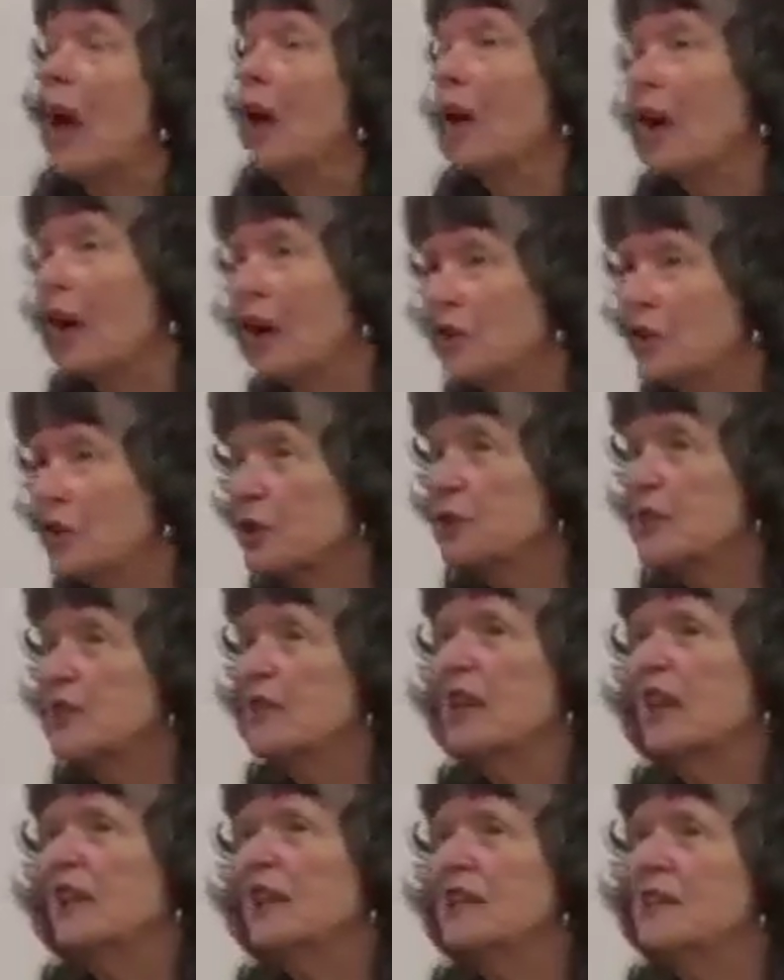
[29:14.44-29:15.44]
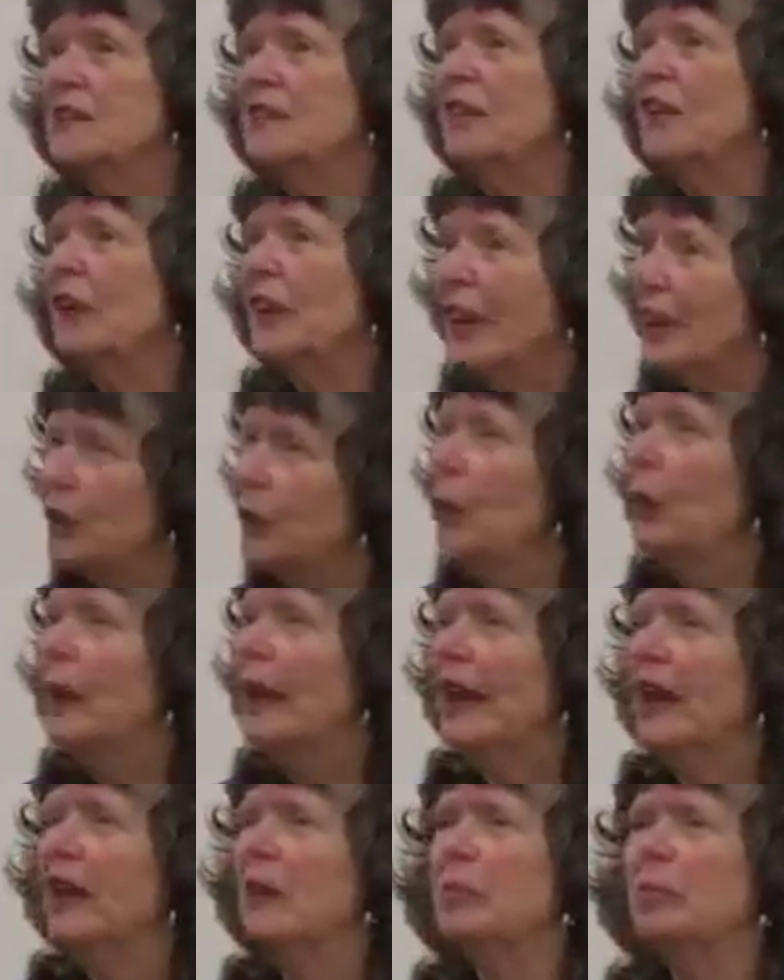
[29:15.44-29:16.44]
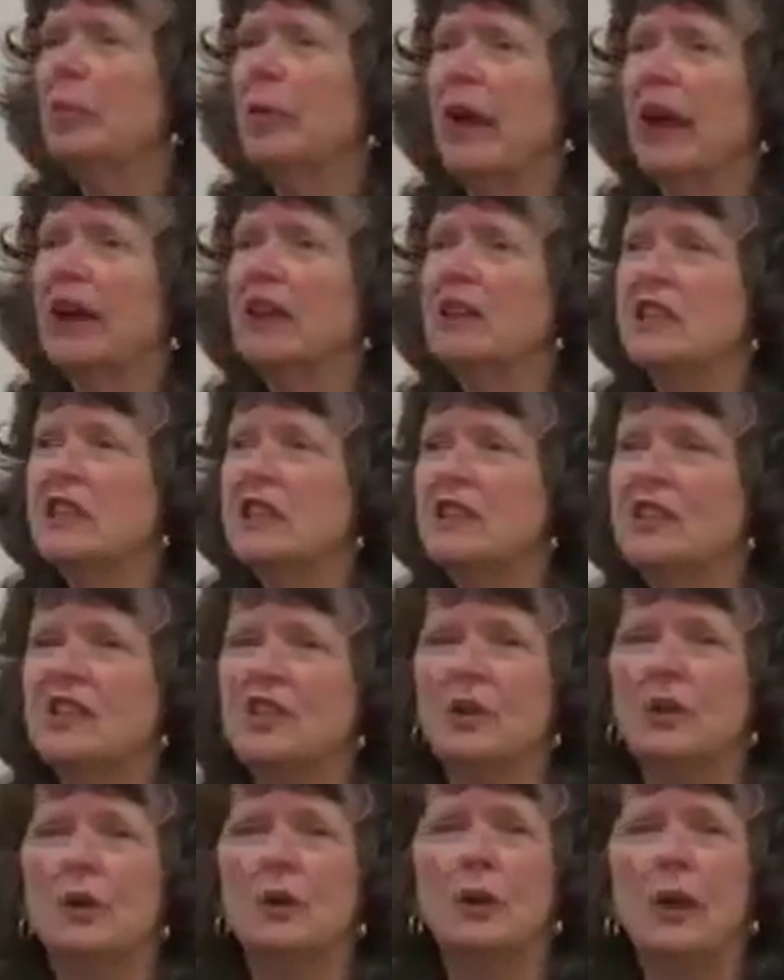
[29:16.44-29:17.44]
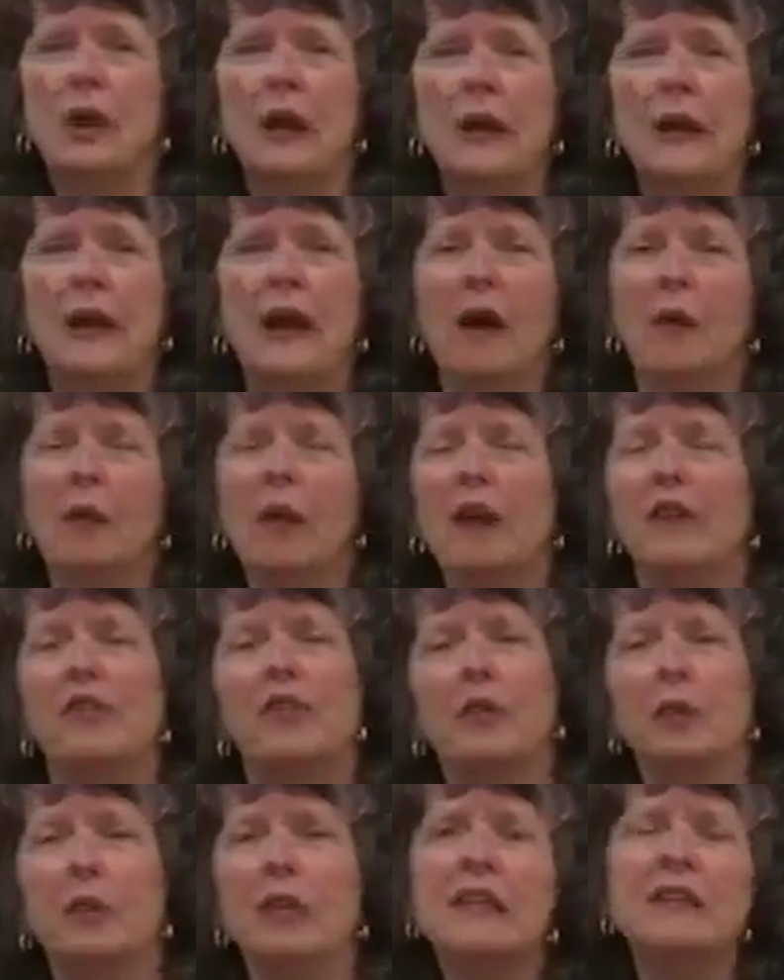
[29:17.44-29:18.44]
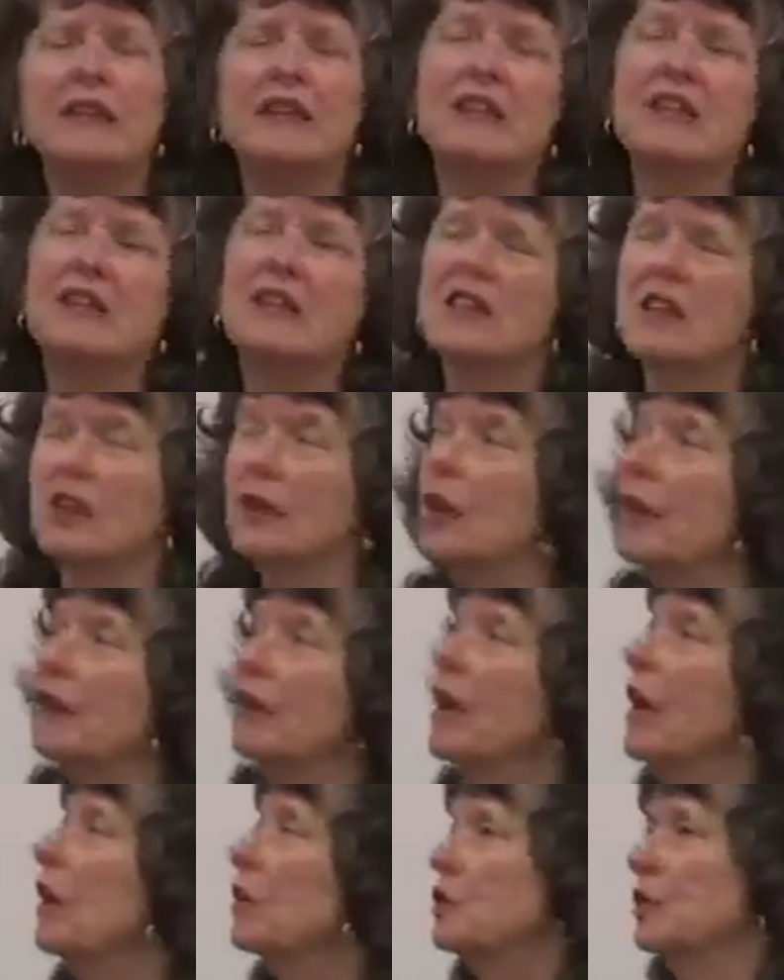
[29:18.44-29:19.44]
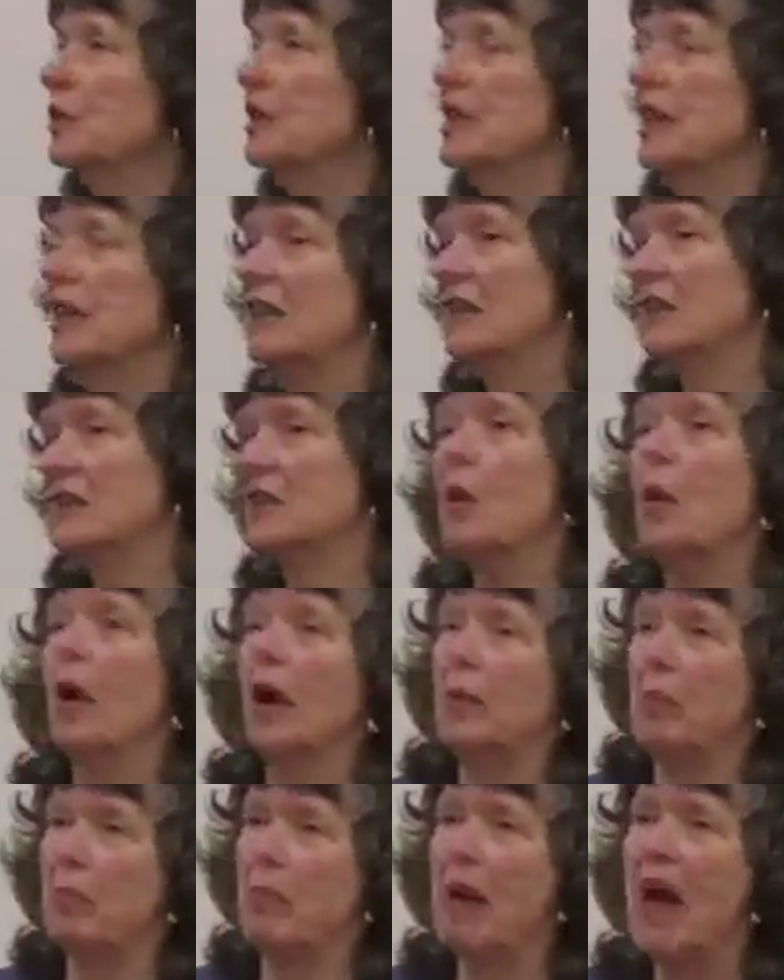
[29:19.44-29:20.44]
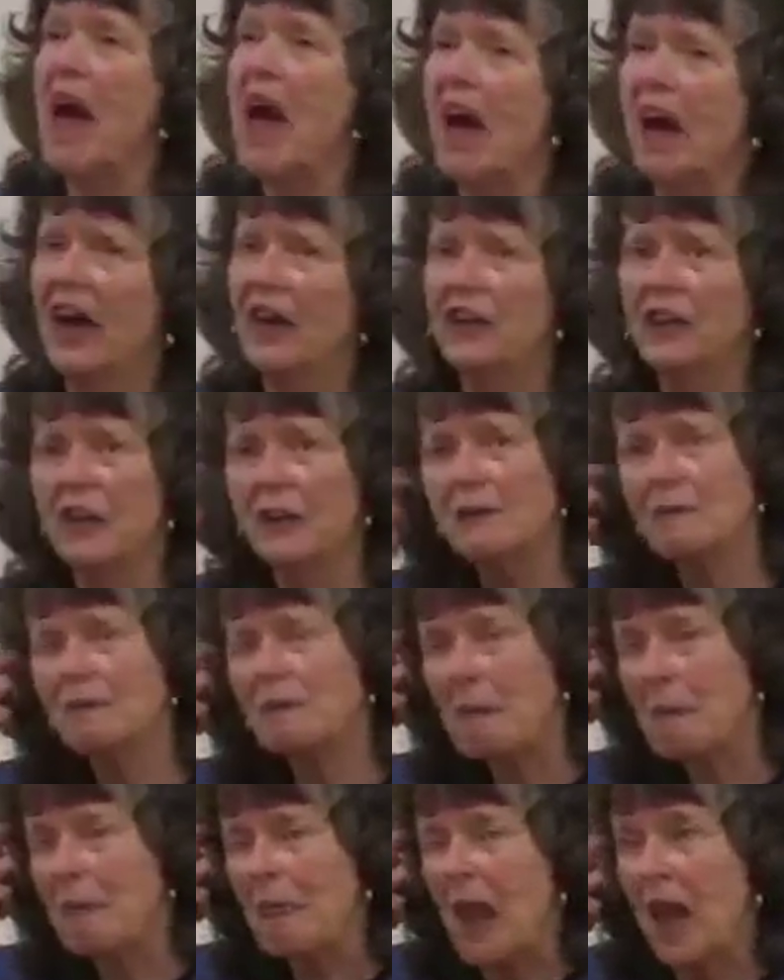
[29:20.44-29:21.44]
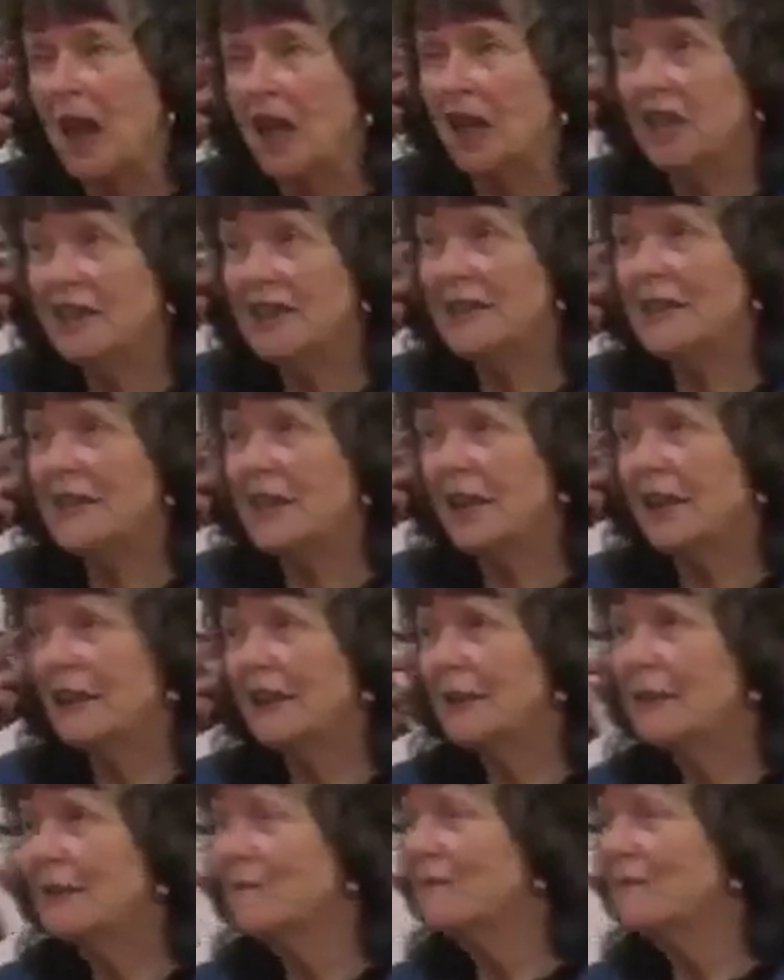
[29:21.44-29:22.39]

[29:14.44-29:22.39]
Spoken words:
Cultural studies, very annoying practice. One of the reasons a lot of cultural studies is quite bad is that